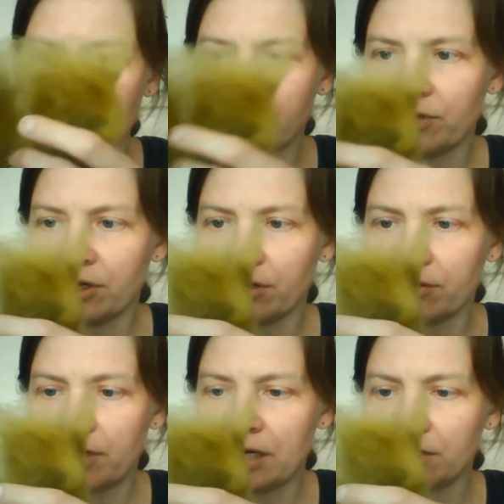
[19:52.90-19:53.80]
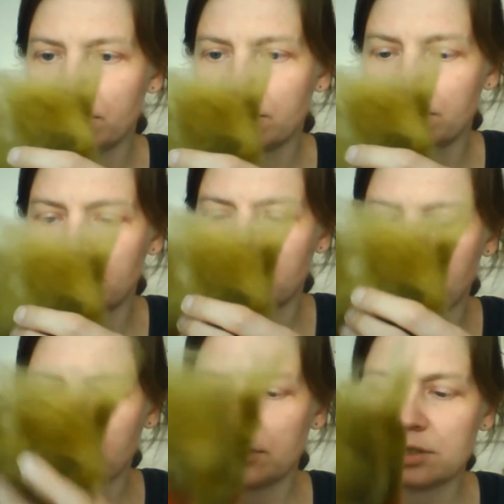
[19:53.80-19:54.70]
sitting around
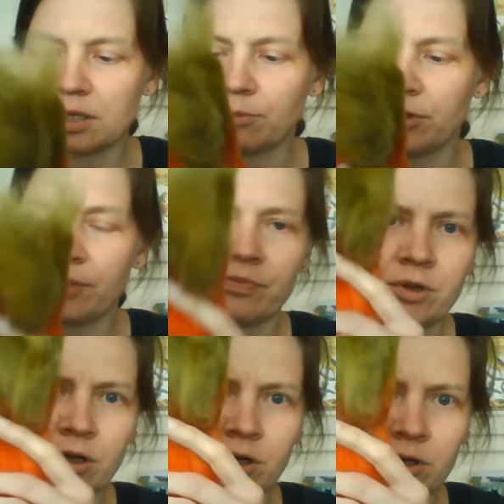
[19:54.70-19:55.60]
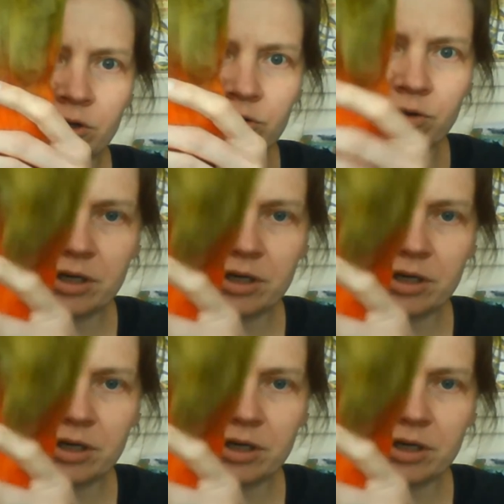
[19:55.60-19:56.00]
somewhere. So I